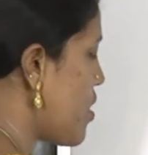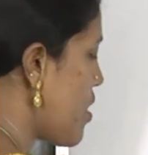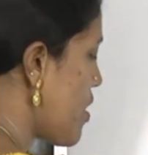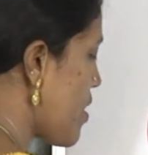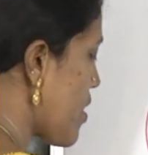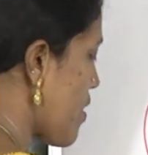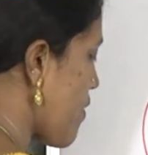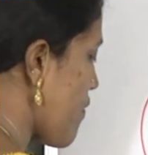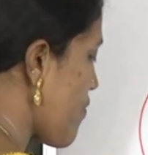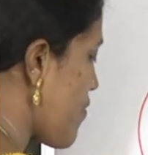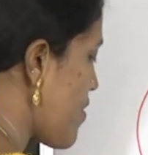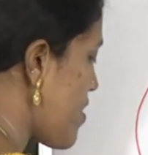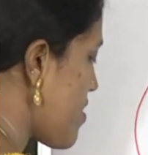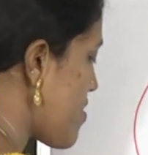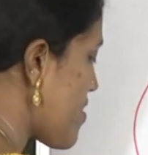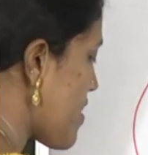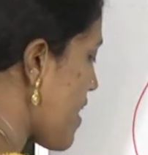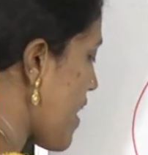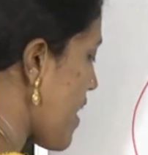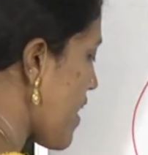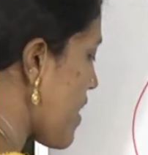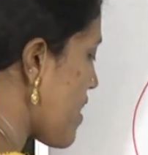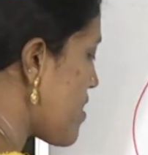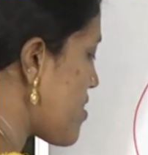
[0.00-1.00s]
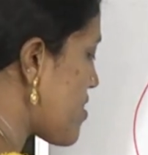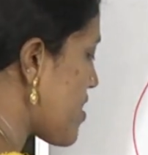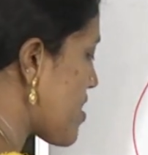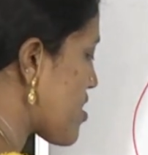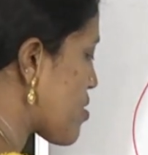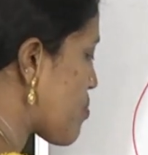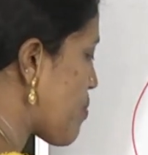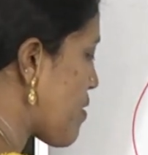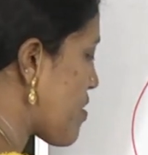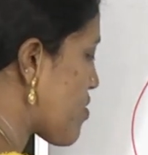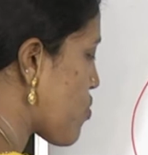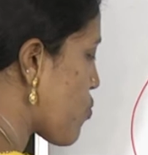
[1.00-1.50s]
Now, this angle is x
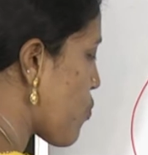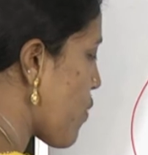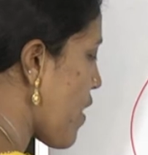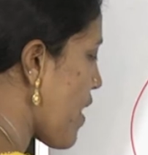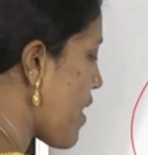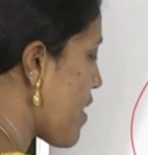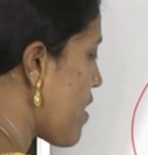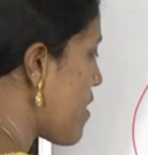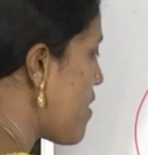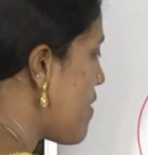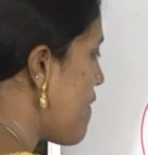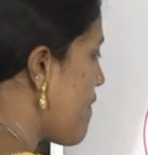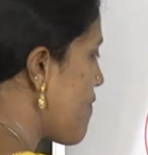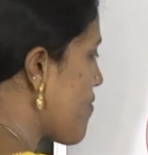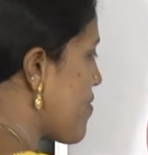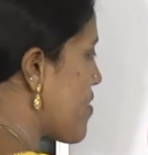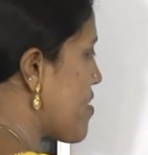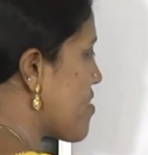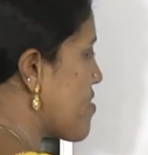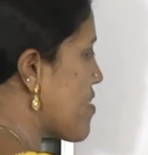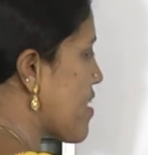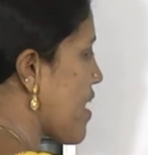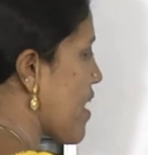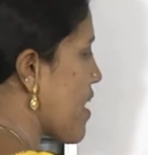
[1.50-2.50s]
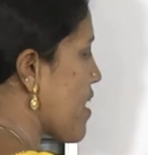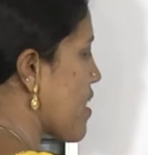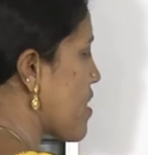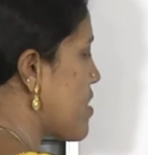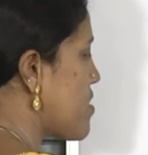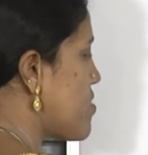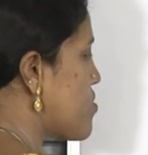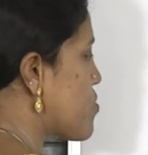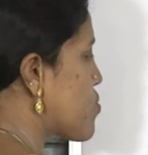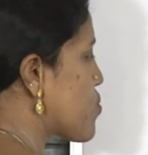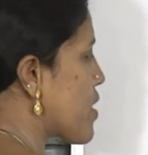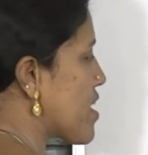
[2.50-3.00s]
plus y, this angle
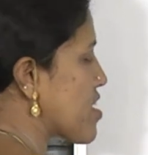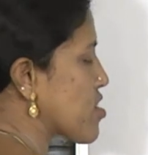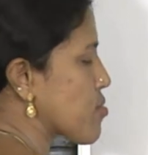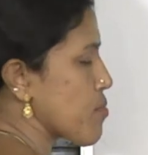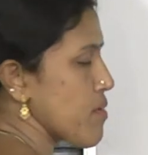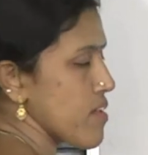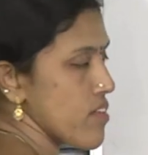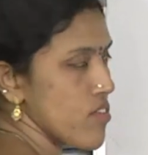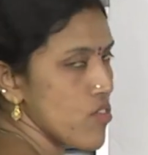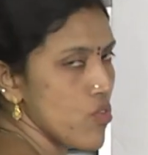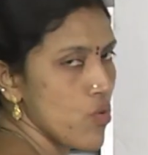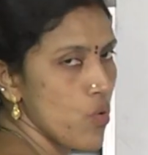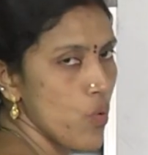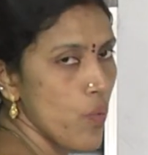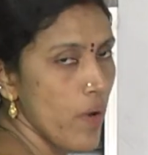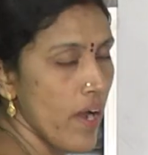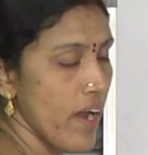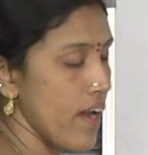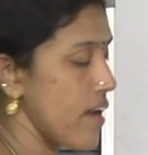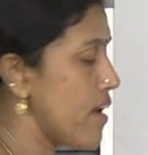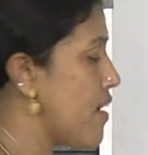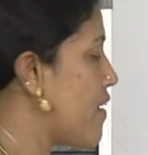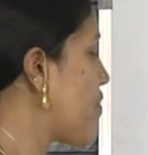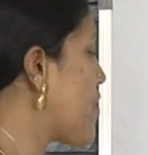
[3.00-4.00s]
is 2x plus 2y.